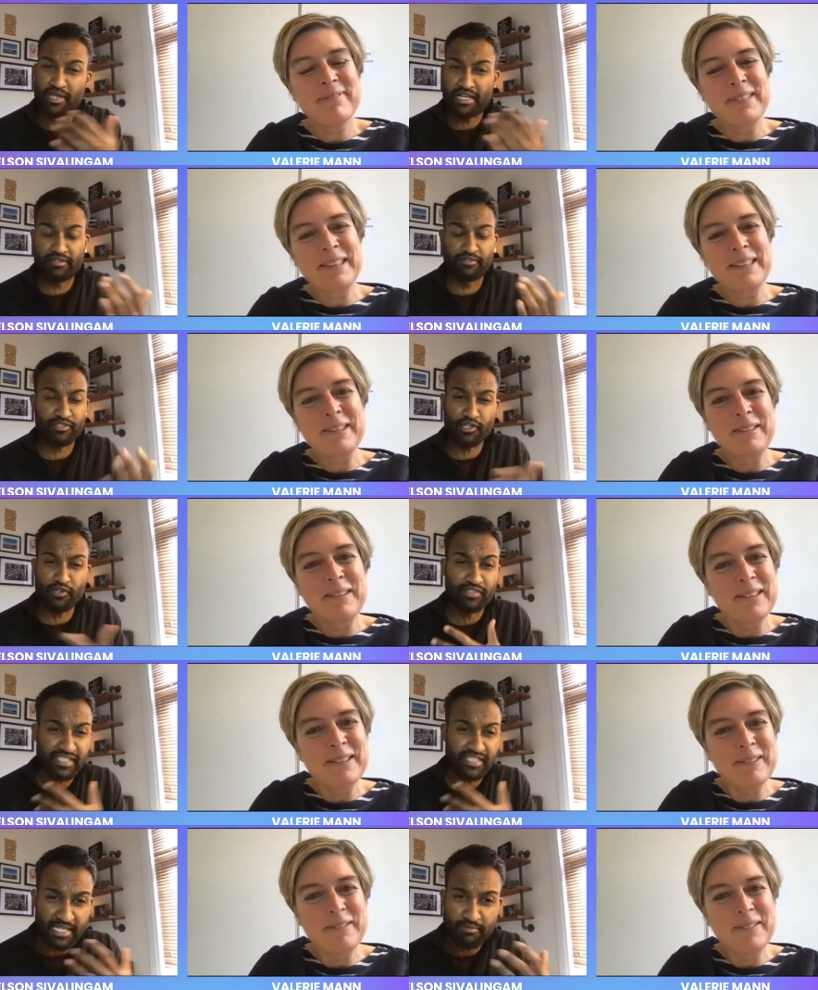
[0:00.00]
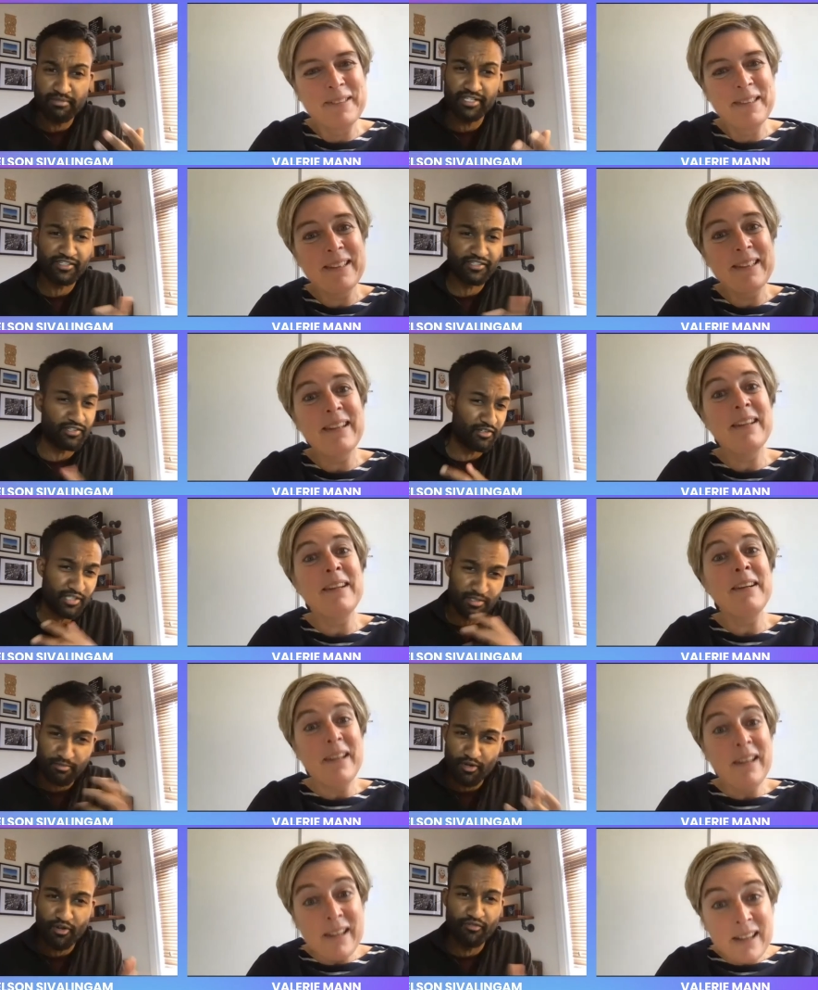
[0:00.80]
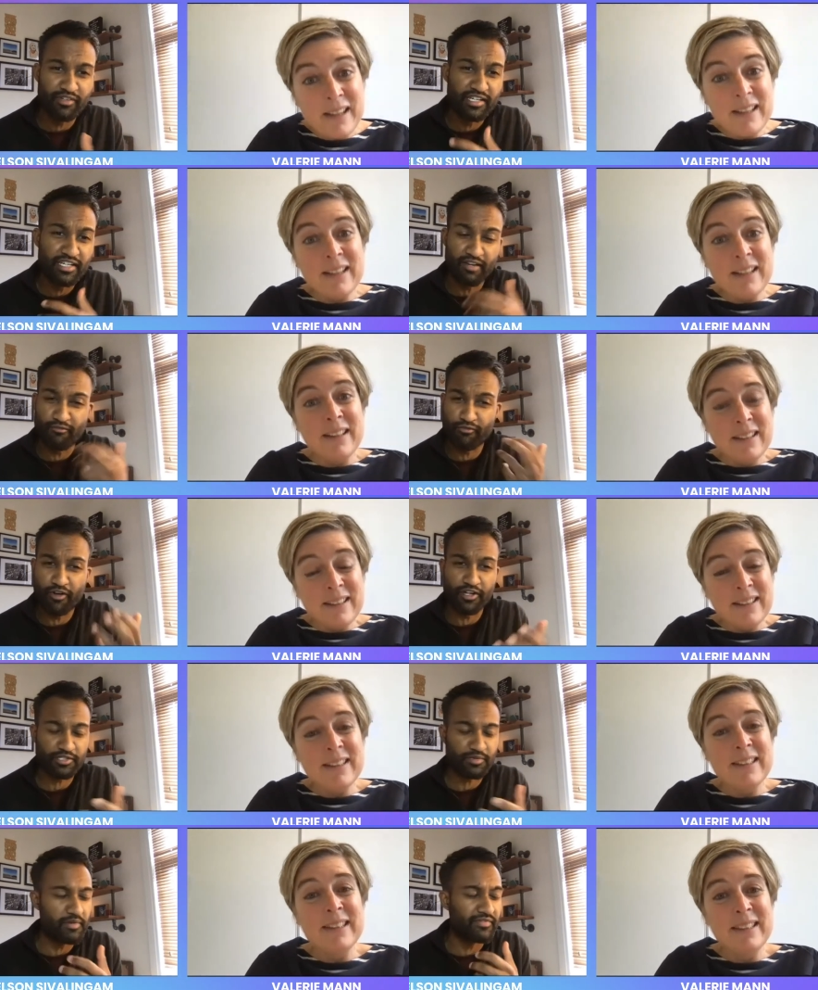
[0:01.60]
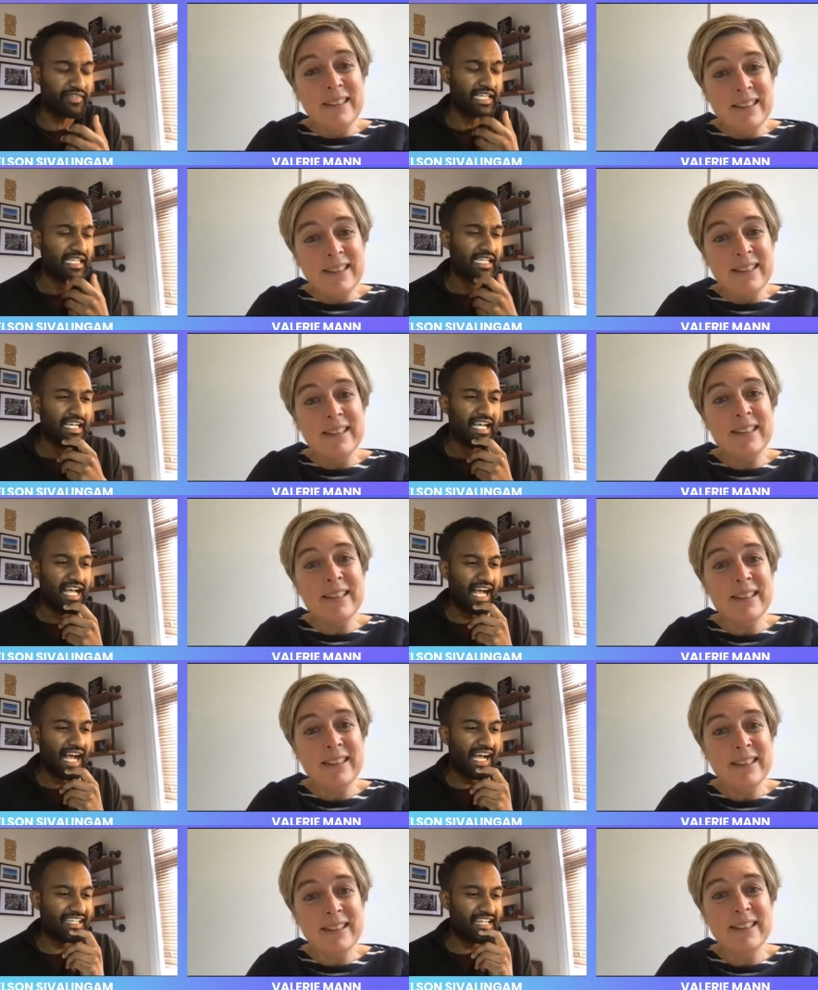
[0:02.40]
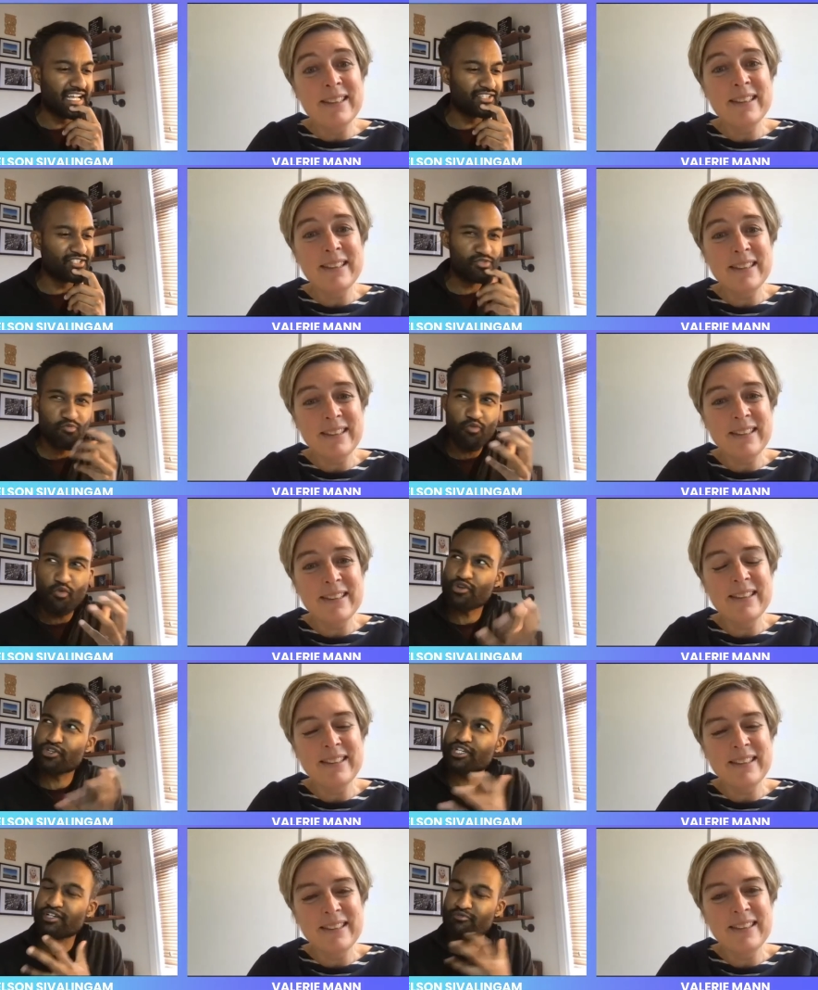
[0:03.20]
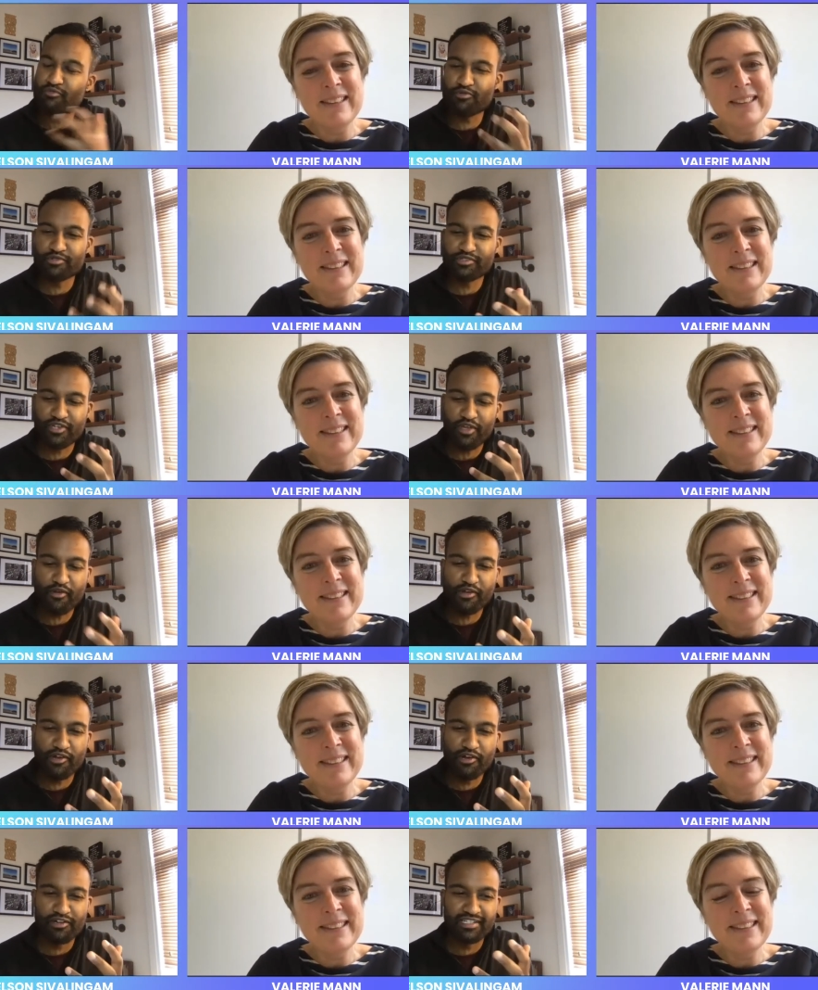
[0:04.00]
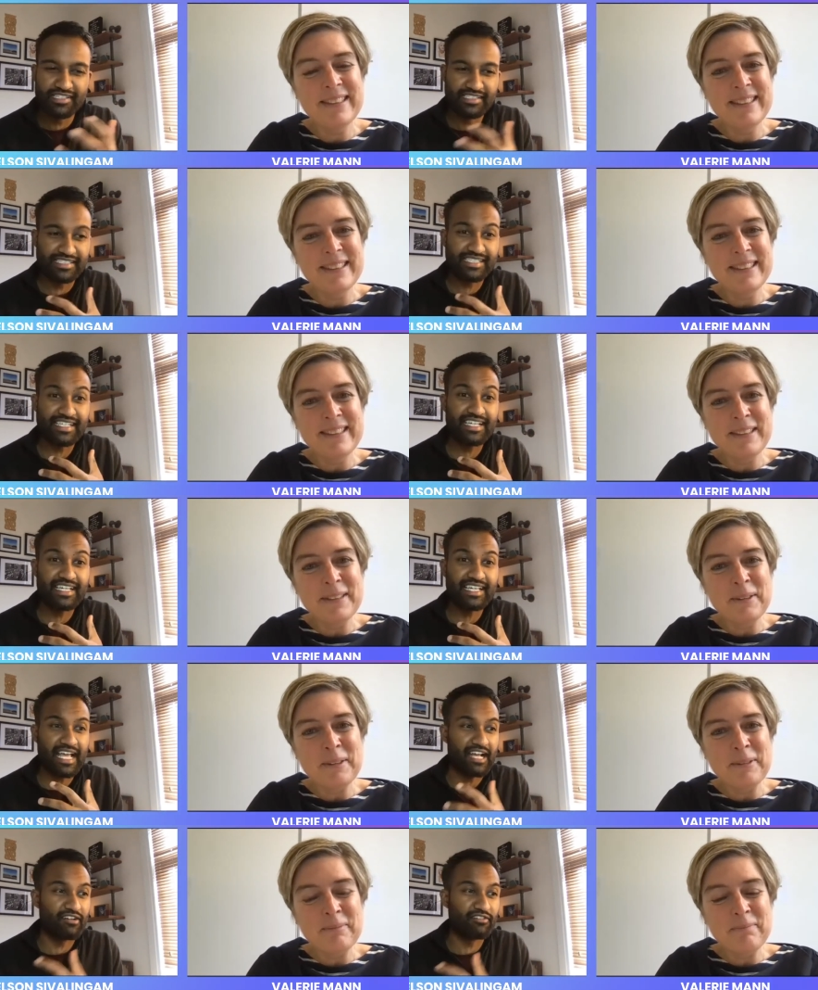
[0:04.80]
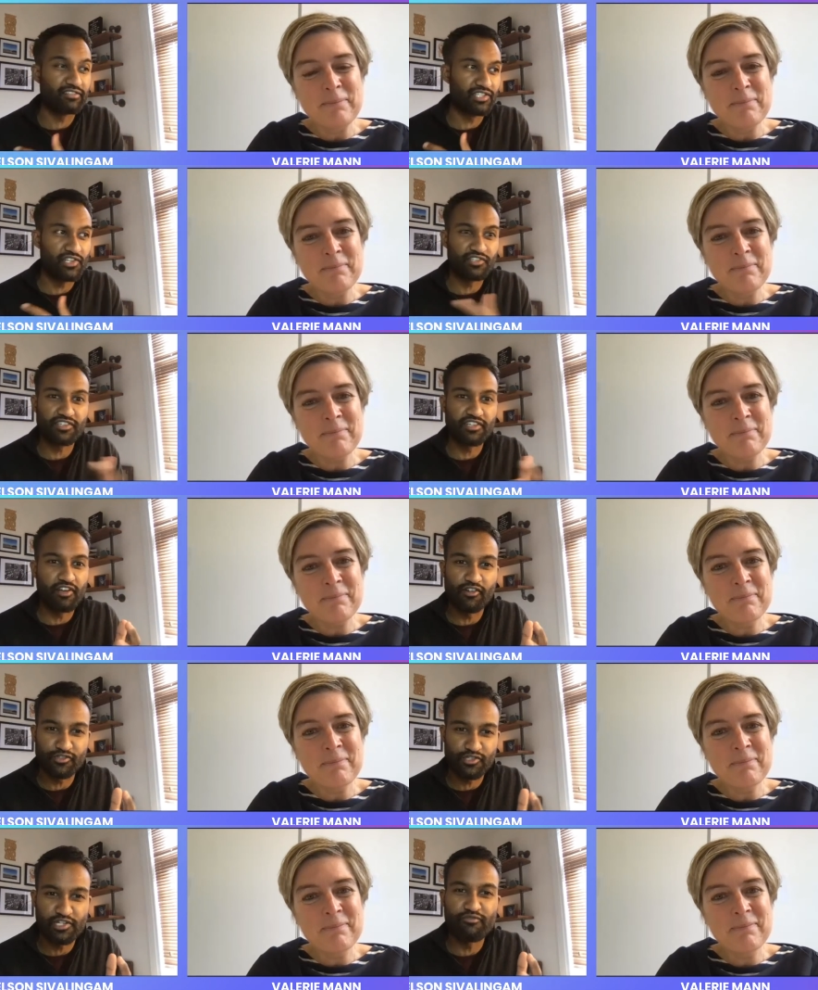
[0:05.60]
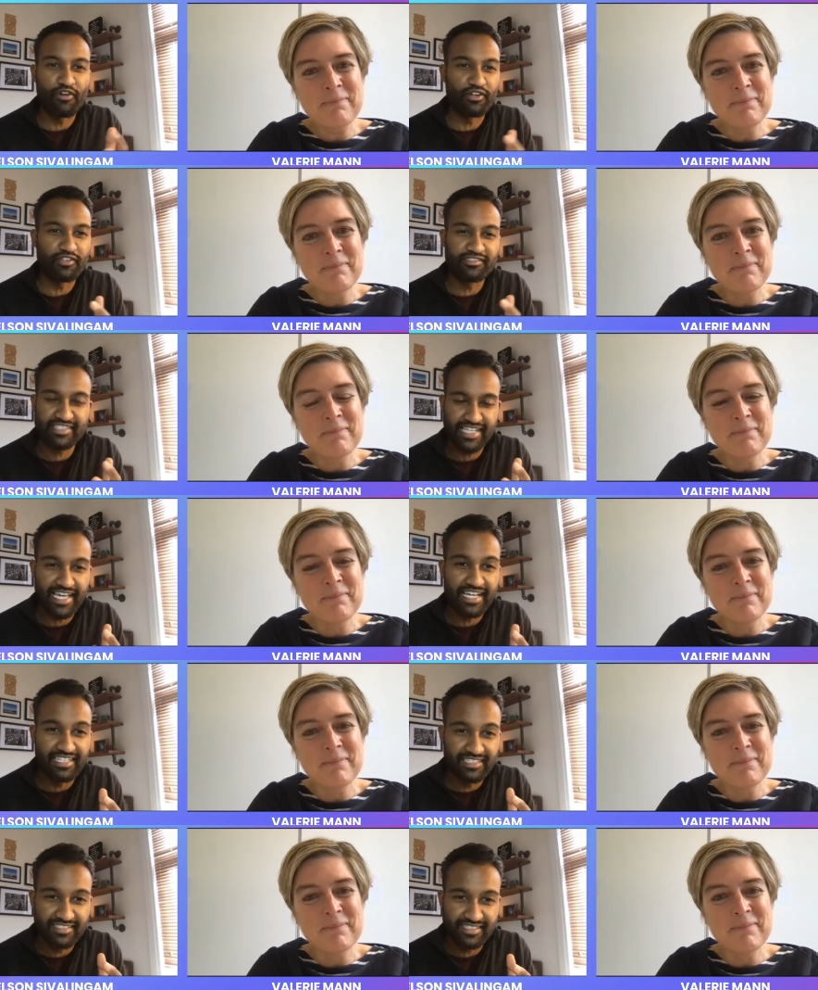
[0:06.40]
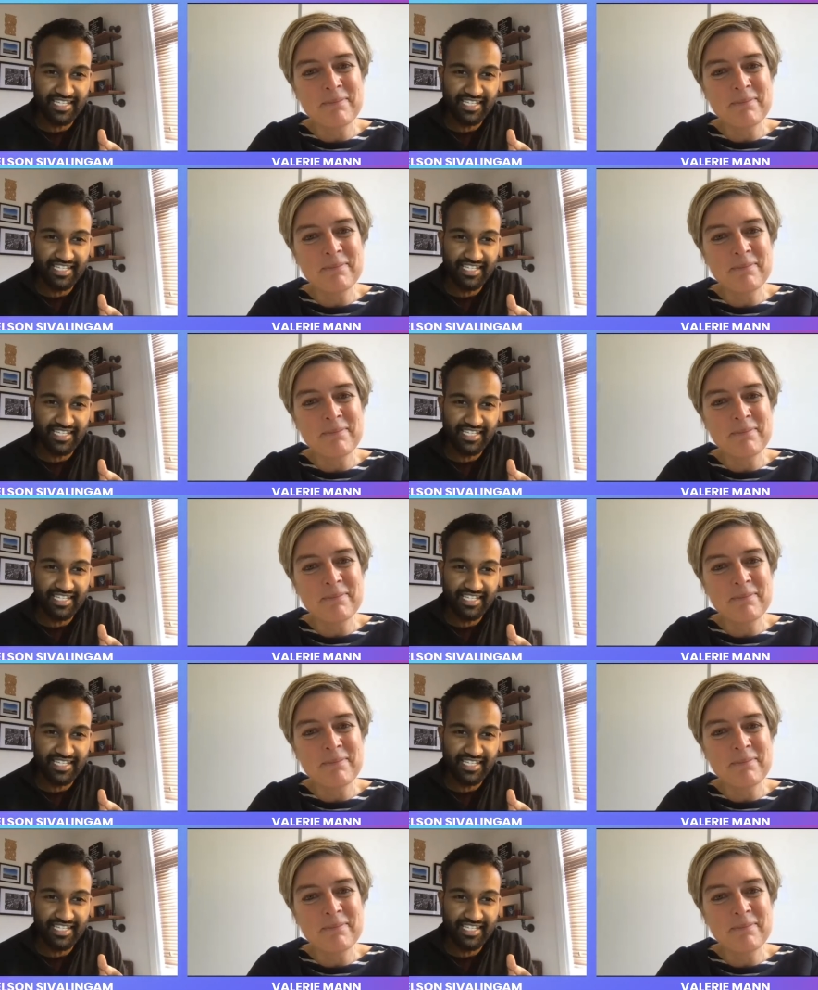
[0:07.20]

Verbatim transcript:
Speaker 1: it was so seamless so smooth and, and fast moving and and just watching what was going on and seeing how you know, it's largely volunteers.